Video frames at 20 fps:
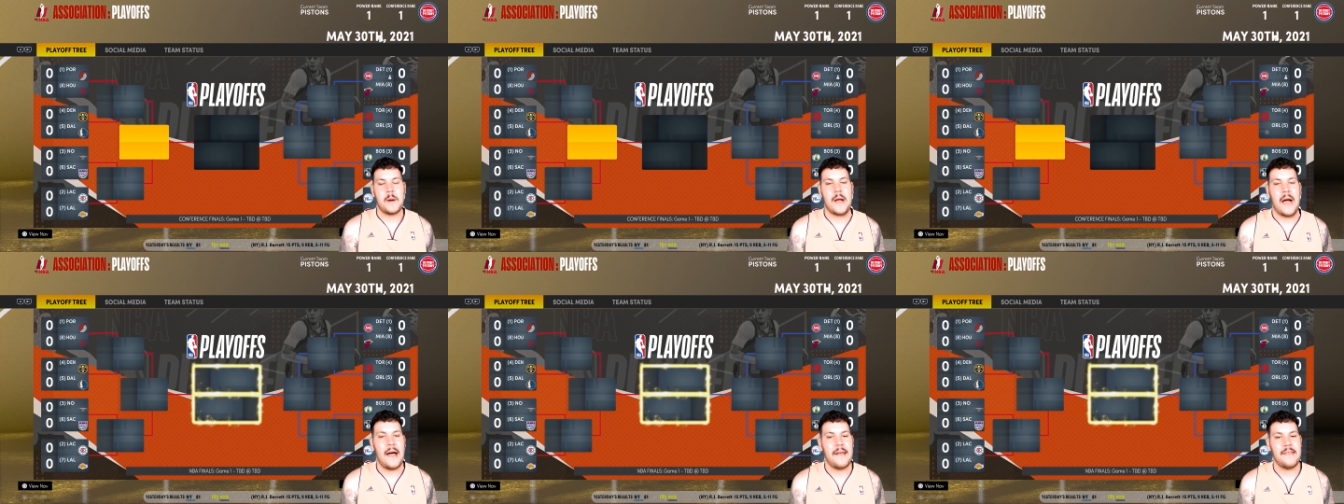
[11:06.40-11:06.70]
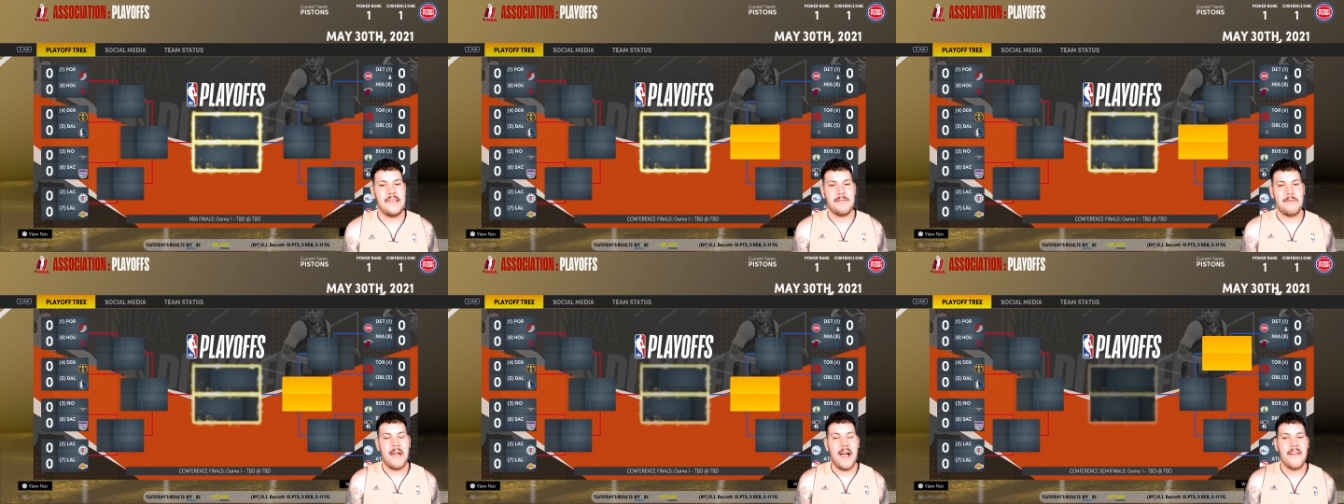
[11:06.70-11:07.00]

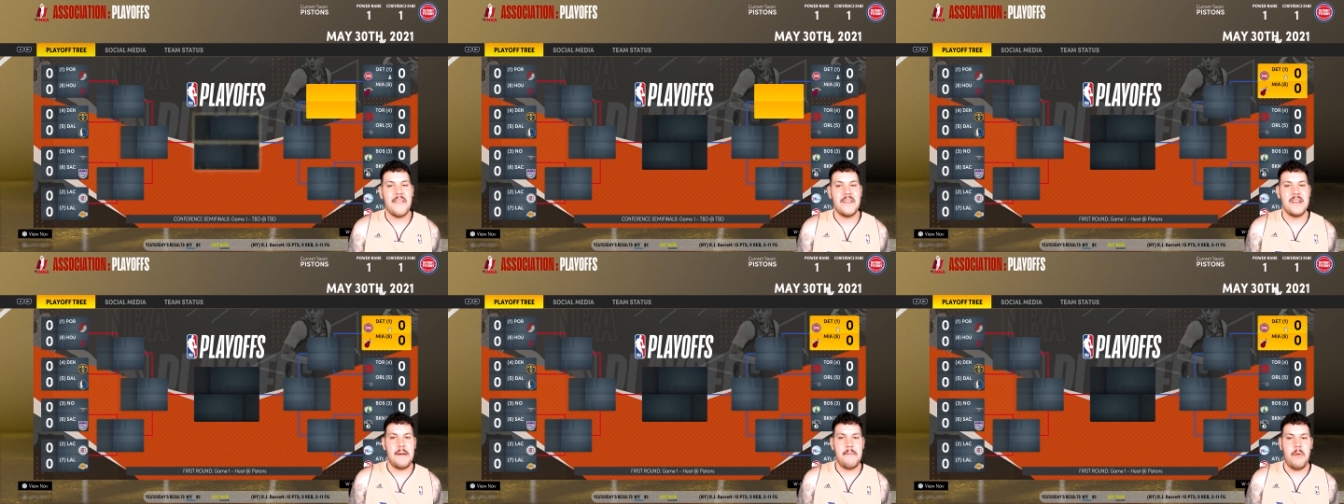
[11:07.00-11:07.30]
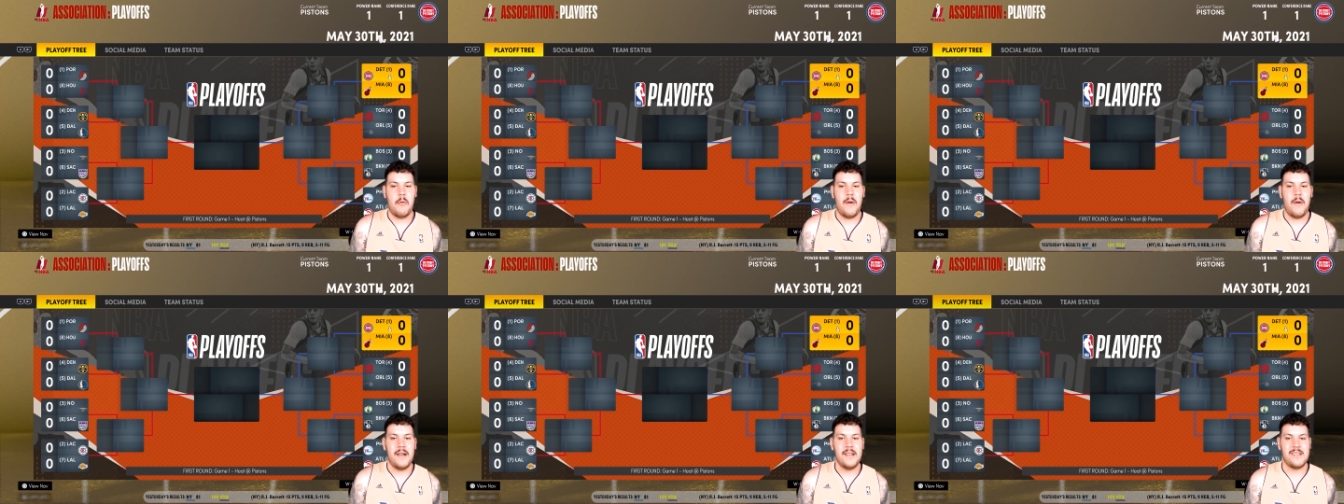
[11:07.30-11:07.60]
regardless, we are the
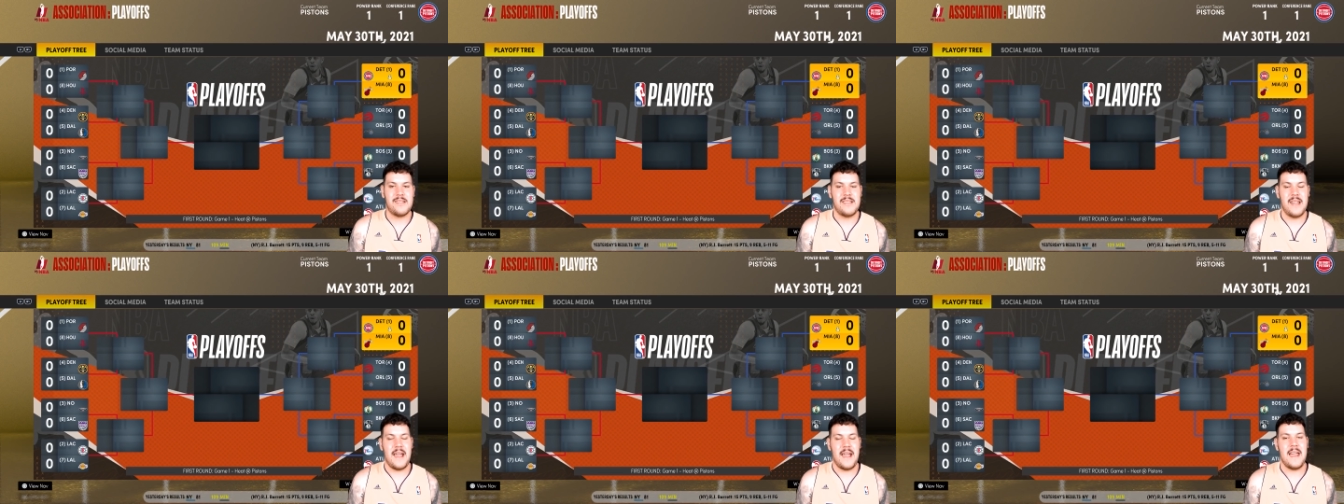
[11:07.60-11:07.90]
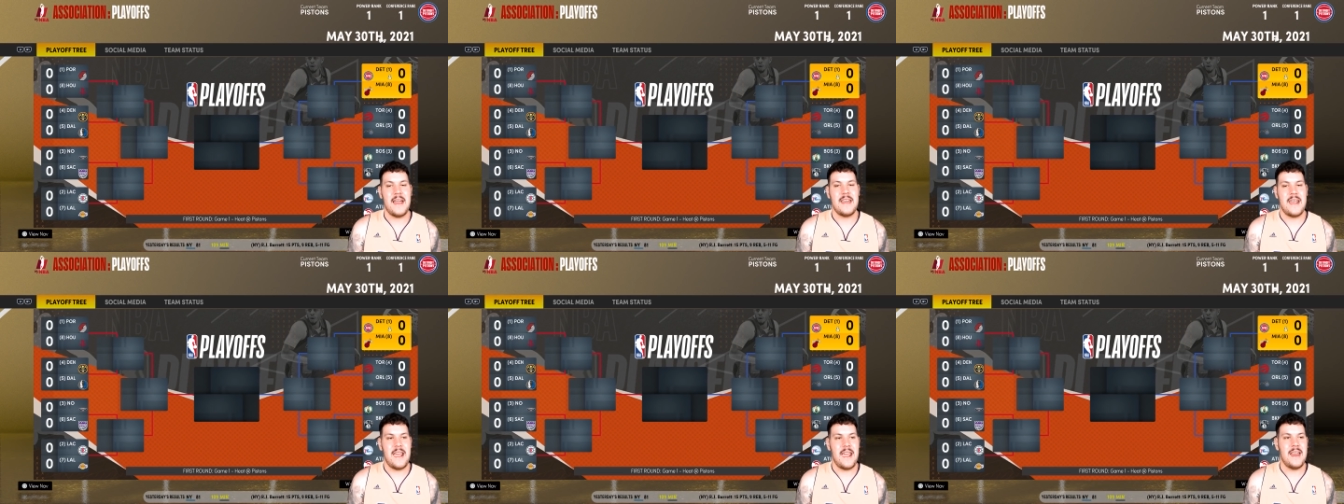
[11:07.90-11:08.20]
#1
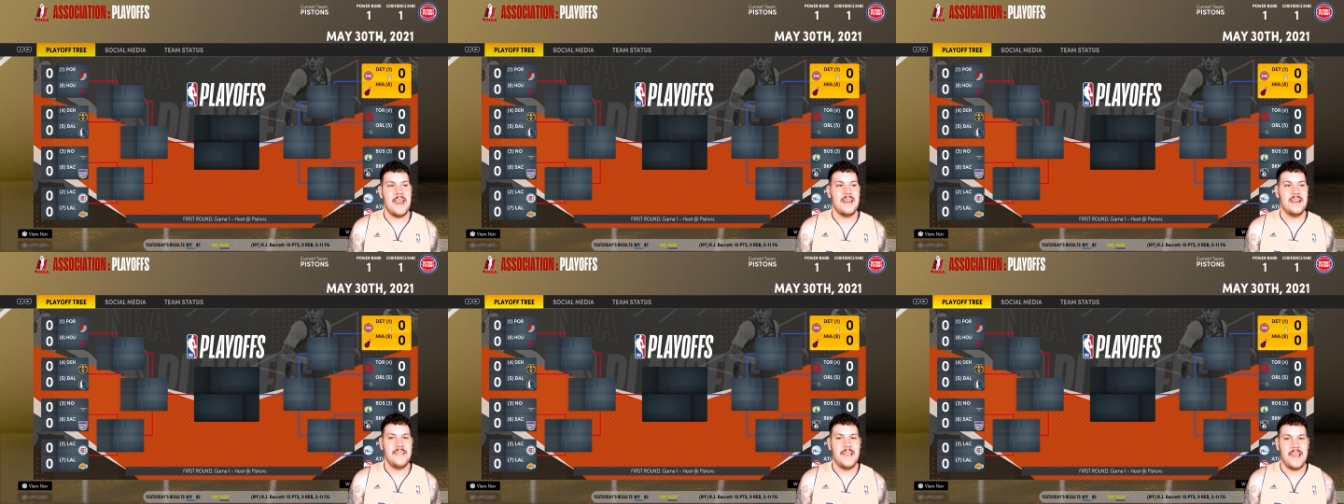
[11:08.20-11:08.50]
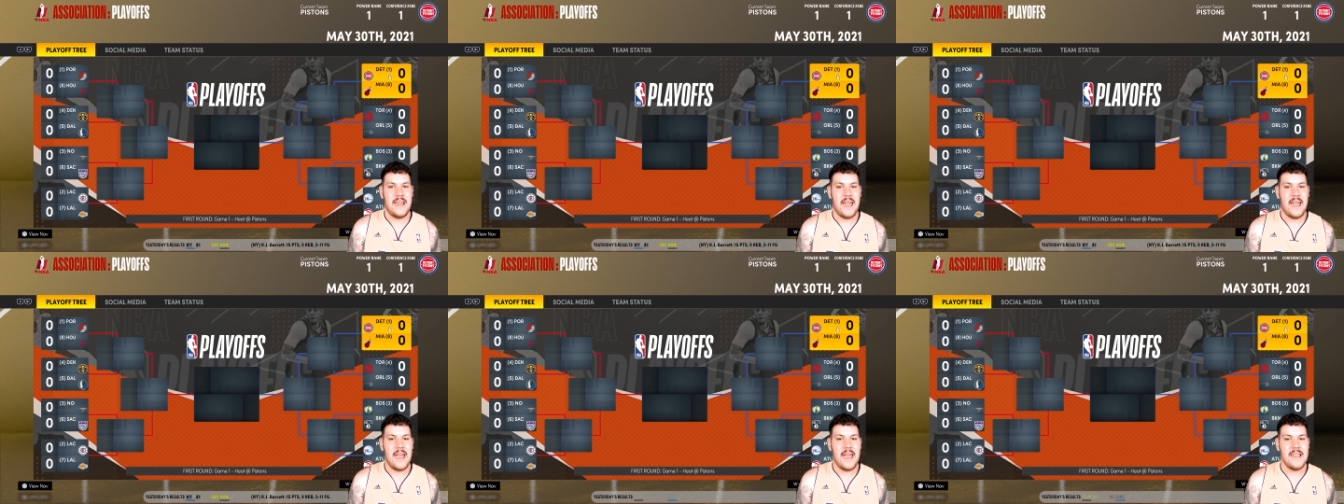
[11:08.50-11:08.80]
seed in
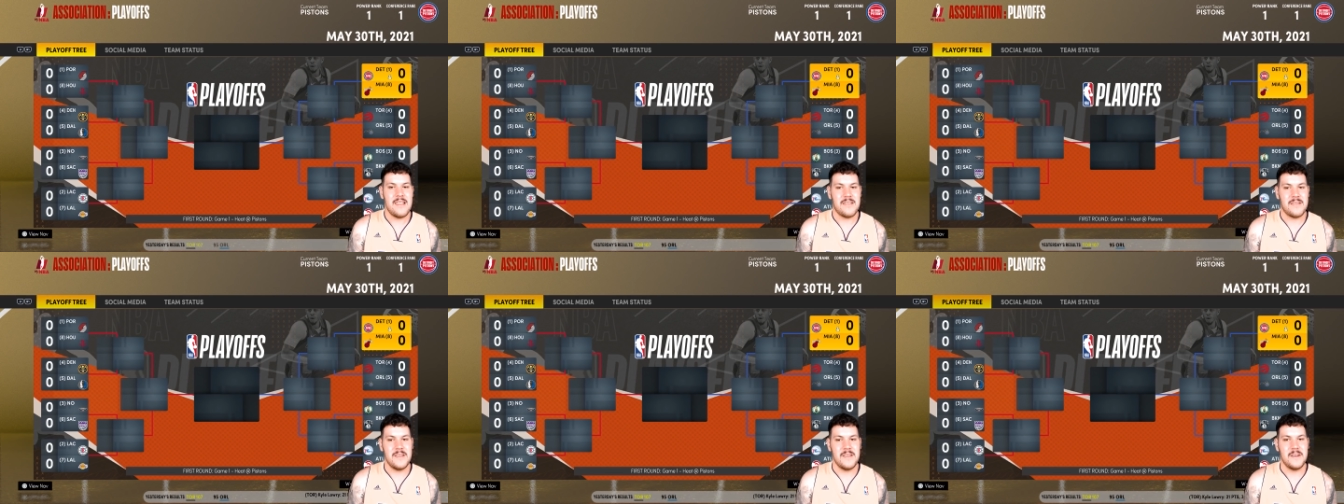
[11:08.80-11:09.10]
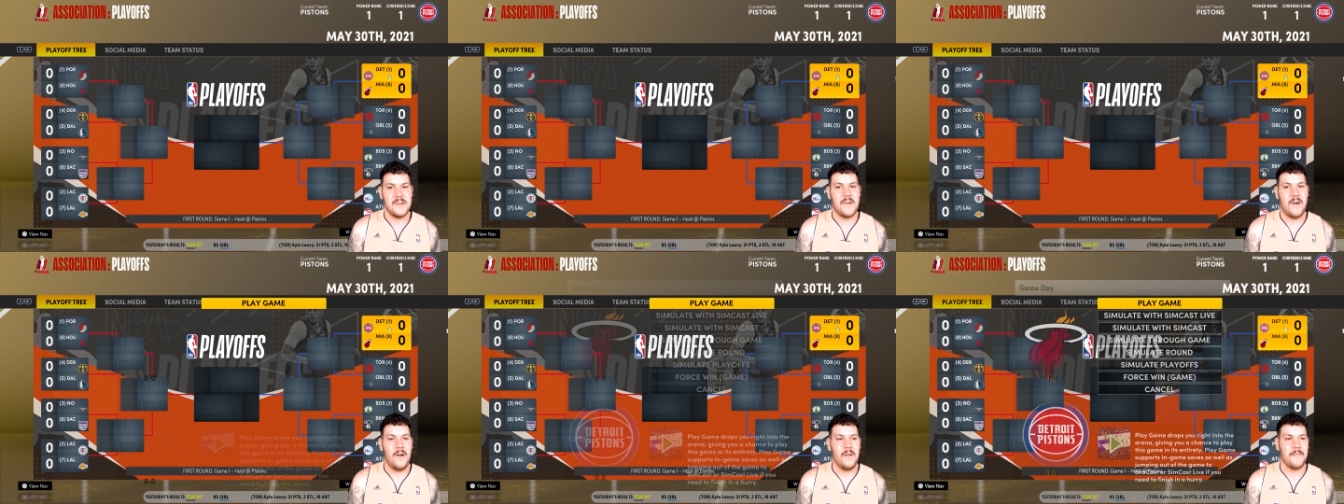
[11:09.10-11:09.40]
the
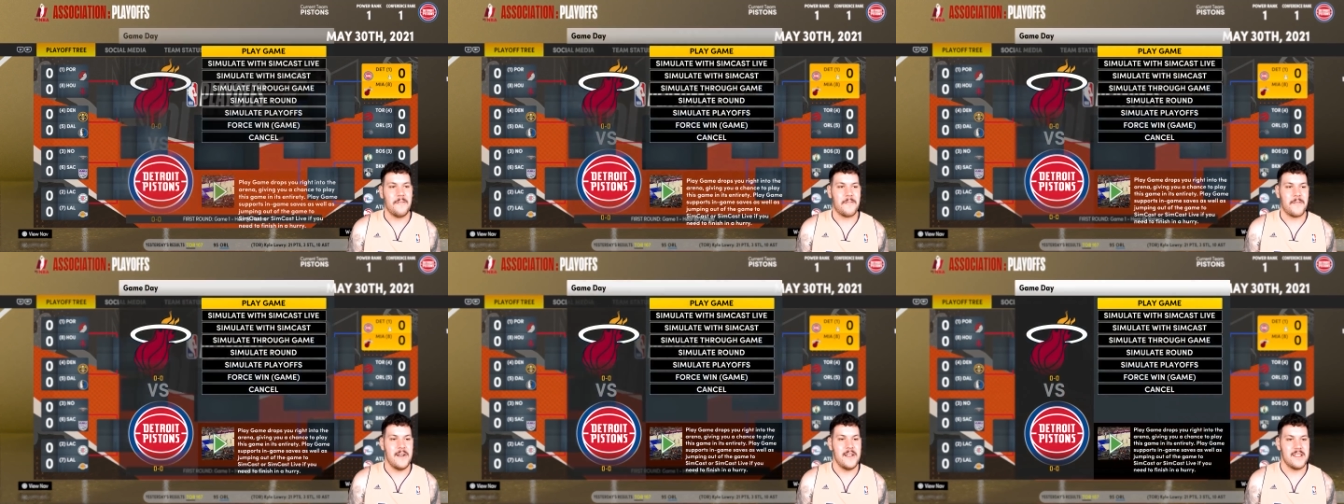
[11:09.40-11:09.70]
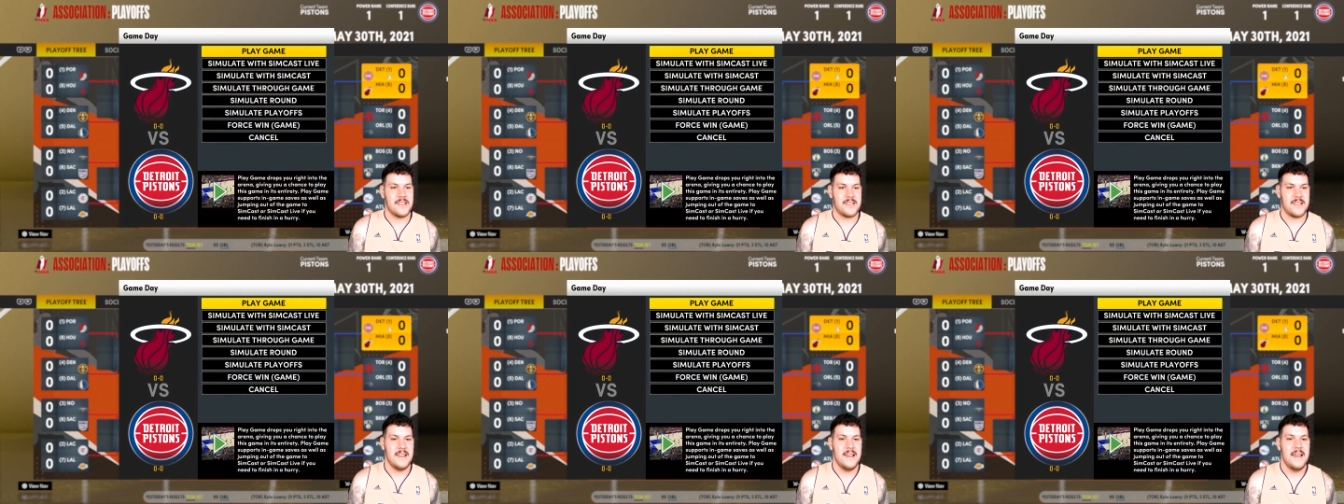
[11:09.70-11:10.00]
Eastern
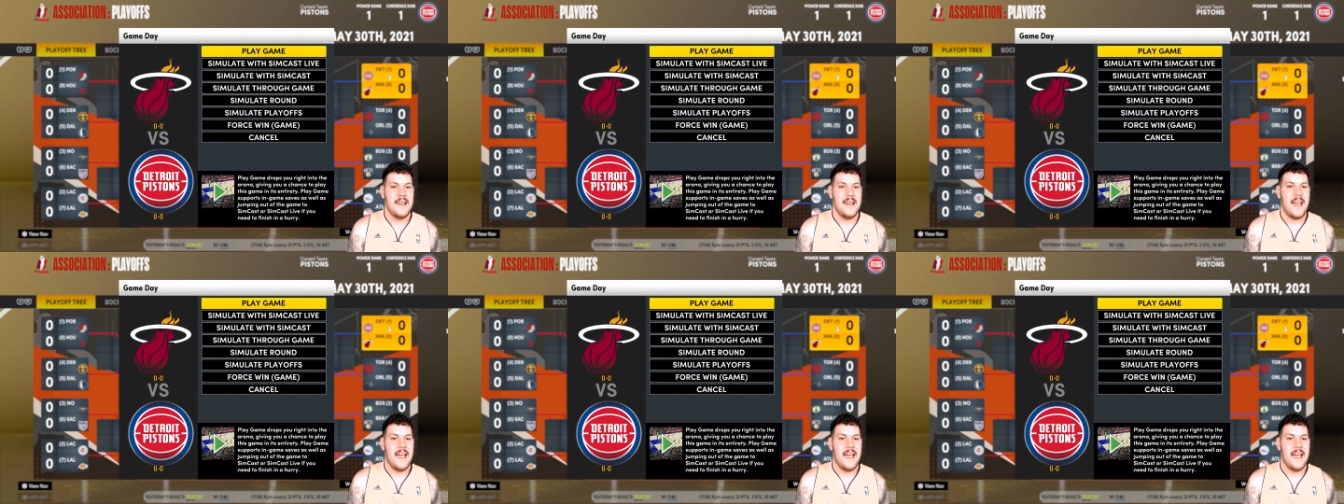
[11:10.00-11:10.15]
Conference,